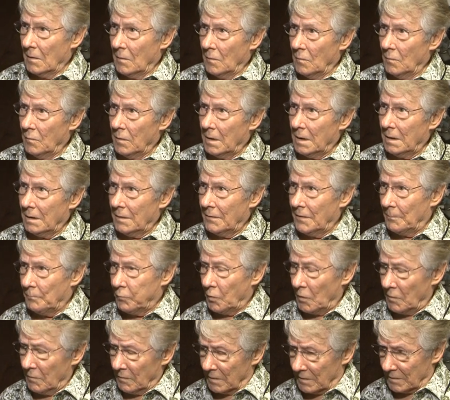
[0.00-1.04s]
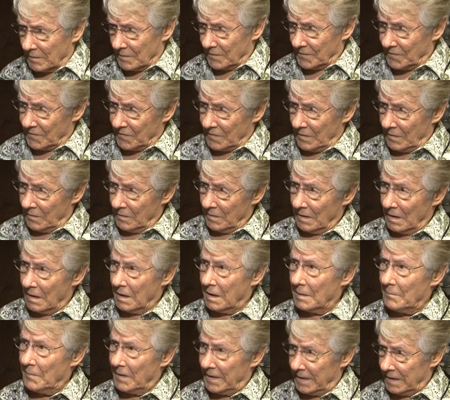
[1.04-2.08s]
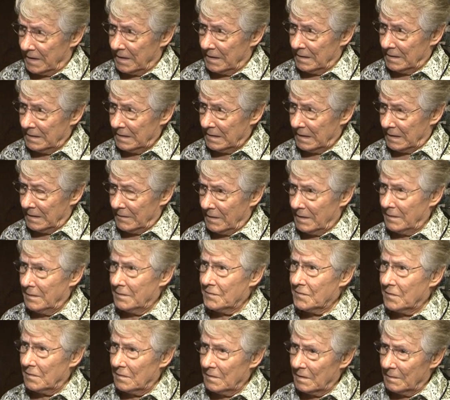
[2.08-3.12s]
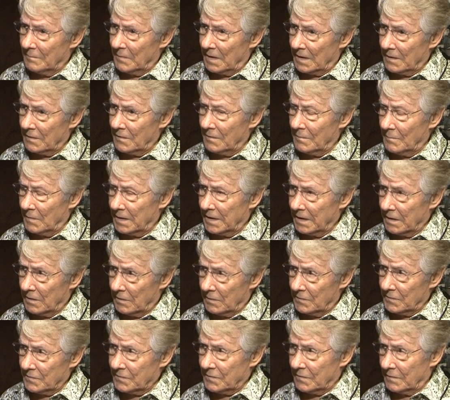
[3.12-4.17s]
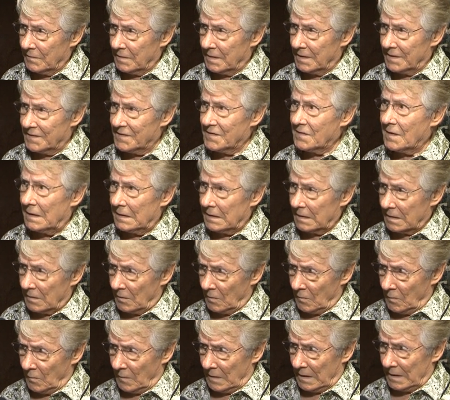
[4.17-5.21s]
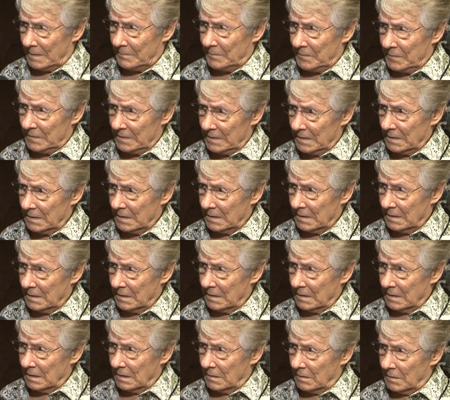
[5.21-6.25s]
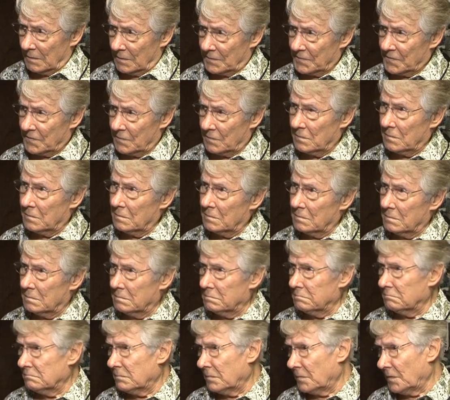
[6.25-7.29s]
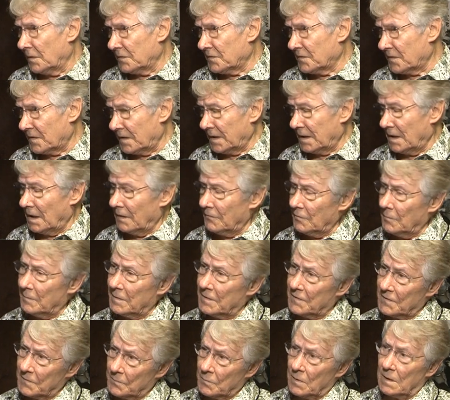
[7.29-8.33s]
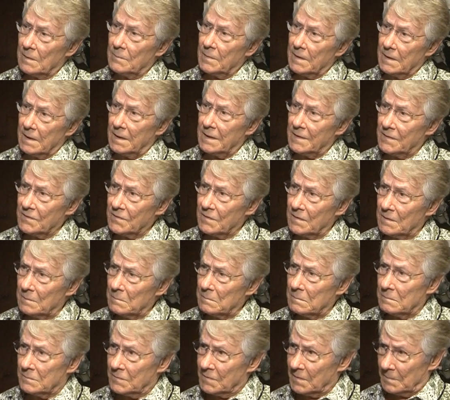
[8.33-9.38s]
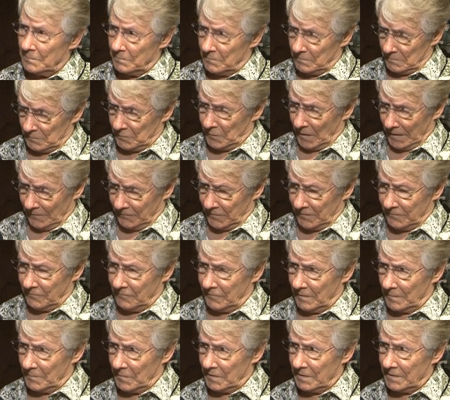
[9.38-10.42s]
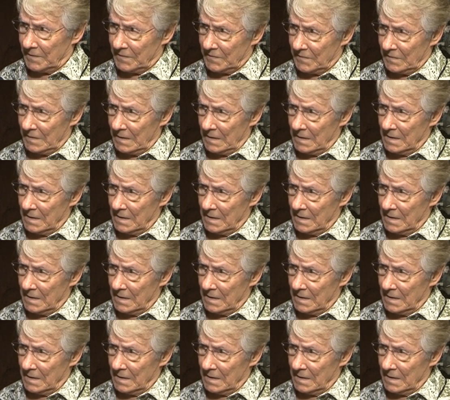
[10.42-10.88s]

Well, the brokers are making it, and then a certain amount of the money goes to the Sonic HOOP. Also, the city government is probably getting some profit from this.